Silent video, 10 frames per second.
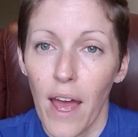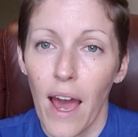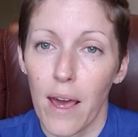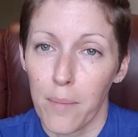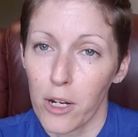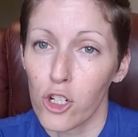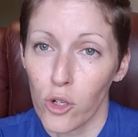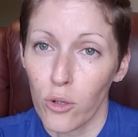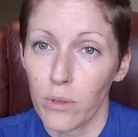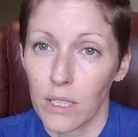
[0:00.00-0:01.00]
and I'm going to show
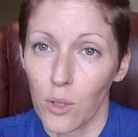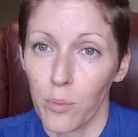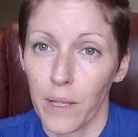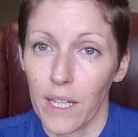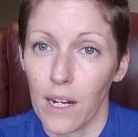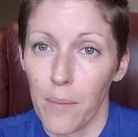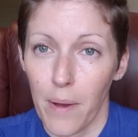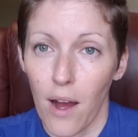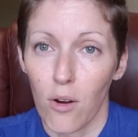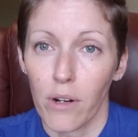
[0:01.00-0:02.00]
you a little bit
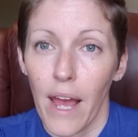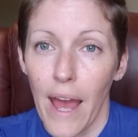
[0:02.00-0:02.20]
about